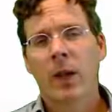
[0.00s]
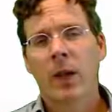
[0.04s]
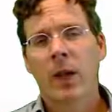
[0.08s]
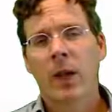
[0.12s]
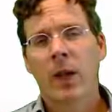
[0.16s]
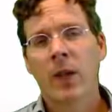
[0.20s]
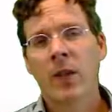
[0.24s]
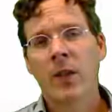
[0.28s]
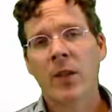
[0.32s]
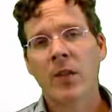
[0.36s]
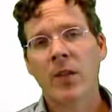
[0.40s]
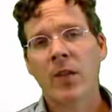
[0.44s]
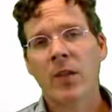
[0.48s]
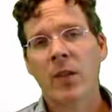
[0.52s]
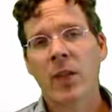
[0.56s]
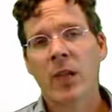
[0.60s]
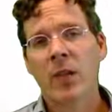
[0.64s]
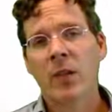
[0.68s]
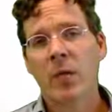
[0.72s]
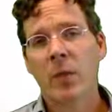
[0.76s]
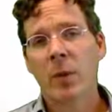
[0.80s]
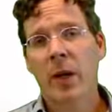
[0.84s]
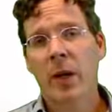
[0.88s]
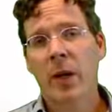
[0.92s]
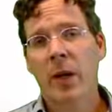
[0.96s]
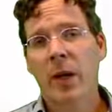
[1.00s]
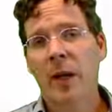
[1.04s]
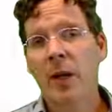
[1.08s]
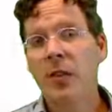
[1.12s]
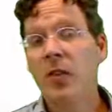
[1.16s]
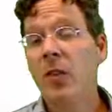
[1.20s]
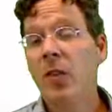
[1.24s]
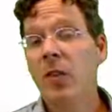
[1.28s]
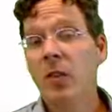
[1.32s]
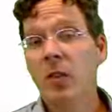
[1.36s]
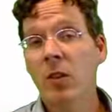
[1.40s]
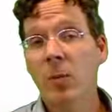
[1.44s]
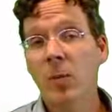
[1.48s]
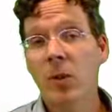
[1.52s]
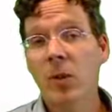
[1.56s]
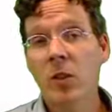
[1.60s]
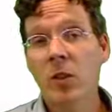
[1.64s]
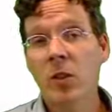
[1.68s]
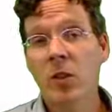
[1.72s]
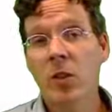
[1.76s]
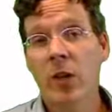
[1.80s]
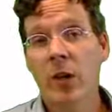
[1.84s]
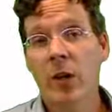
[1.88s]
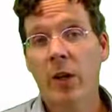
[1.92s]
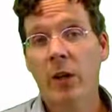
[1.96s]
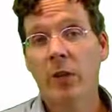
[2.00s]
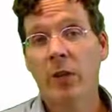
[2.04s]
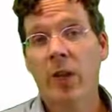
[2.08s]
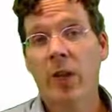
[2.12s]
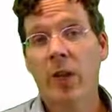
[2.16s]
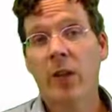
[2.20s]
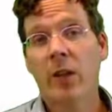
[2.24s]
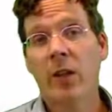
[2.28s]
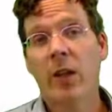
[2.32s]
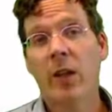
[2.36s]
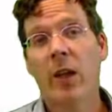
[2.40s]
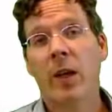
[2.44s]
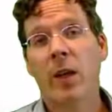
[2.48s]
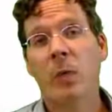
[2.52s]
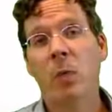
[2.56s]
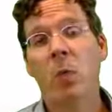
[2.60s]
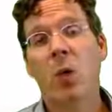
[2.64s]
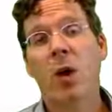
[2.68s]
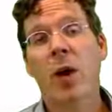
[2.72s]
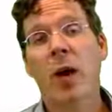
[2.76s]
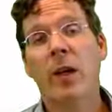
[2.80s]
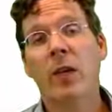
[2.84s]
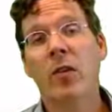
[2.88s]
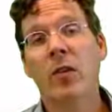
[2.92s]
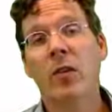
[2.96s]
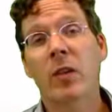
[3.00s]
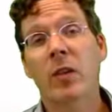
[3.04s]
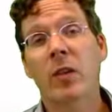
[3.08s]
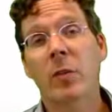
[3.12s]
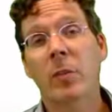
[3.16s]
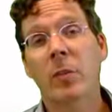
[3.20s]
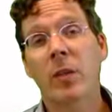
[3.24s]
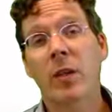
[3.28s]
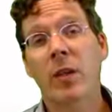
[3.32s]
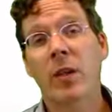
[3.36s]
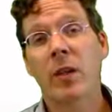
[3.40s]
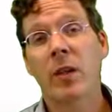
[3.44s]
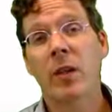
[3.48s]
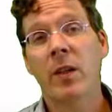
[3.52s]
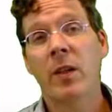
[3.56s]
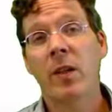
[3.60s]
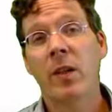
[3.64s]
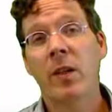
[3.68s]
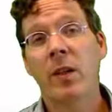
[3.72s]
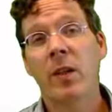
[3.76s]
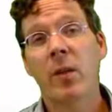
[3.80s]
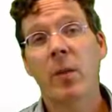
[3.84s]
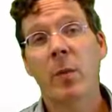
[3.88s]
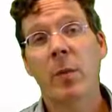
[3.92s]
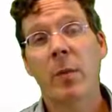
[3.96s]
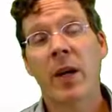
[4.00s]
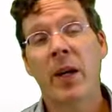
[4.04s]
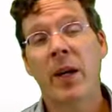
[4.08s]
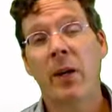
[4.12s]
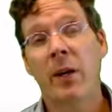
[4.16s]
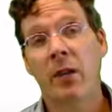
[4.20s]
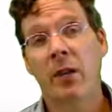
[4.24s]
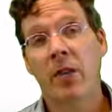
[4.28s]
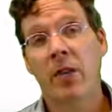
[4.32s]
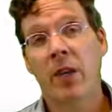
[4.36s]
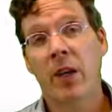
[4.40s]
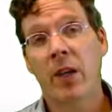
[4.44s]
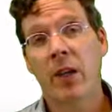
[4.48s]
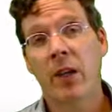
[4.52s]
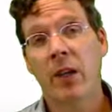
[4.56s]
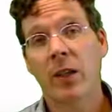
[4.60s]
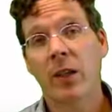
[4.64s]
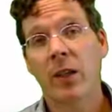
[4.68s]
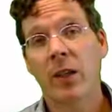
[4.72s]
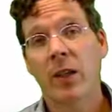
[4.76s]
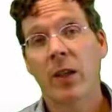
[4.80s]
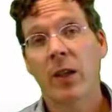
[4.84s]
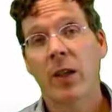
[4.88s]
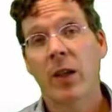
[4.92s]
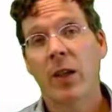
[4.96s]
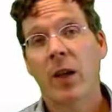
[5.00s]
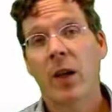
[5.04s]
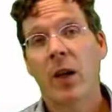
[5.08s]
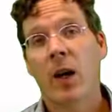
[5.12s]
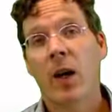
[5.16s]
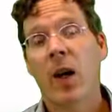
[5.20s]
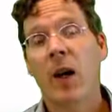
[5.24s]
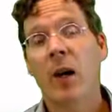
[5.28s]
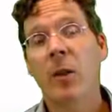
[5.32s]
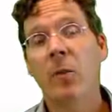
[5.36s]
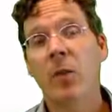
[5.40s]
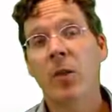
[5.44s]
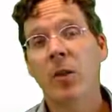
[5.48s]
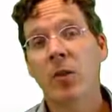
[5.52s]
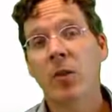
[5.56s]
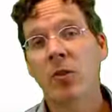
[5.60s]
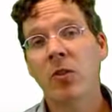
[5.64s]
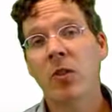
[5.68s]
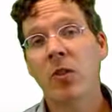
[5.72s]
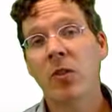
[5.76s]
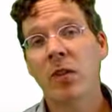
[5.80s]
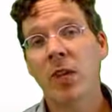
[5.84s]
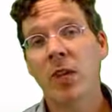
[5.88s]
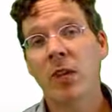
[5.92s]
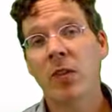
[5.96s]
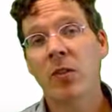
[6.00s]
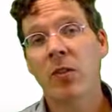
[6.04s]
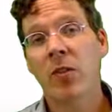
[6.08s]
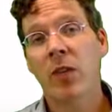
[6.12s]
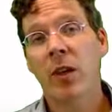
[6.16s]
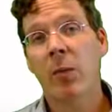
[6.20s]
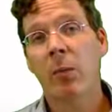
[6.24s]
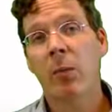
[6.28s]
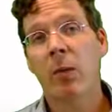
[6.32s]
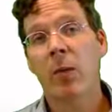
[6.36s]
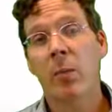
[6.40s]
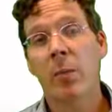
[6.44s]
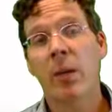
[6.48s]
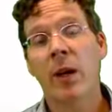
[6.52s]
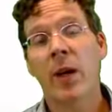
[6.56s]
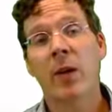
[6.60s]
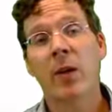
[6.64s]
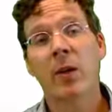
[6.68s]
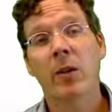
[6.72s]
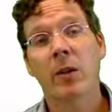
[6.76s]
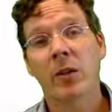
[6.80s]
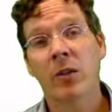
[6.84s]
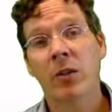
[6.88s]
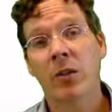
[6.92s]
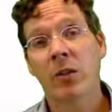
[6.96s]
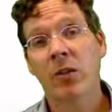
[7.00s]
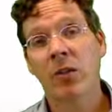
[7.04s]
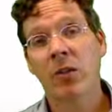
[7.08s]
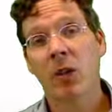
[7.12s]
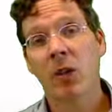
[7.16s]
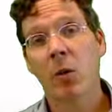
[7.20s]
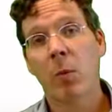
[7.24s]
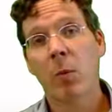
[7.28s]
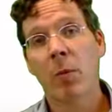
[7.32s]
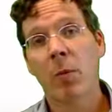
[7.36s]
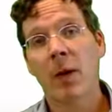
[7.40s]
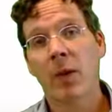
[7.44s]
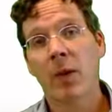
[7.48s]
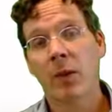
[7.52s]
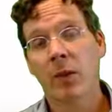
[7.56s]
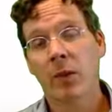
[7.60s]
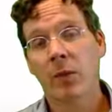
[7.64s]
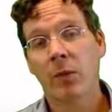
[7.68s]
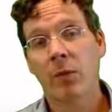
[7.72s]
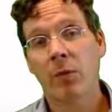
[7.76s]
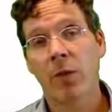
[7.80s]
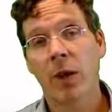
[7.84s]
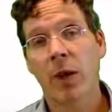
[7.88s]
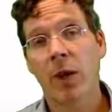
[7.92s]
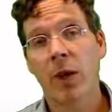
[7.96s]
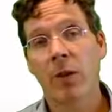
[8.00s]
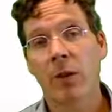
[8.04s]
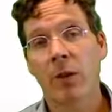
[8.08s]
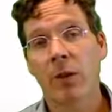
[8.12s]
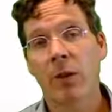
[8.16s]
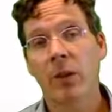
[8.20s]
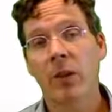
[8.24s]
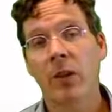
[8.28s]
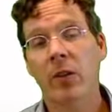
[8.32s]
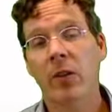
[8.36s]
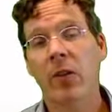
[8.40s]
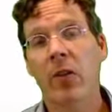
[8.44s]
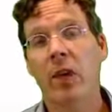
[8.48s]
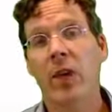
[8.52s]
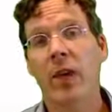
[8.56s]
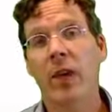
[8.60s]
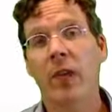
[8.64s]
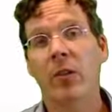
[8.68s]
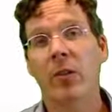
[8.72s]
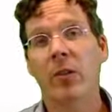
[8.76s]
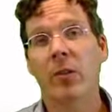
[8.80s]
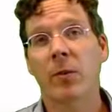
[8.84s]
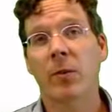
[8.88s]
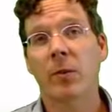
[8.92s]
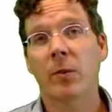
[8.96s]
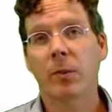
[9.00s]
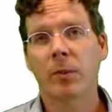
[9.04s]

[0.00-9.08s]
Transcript: In this case, my x is going to be the child's height and y is going to be the parent's height. I'm going to use a data set where the parent is a single parent, the father in this case.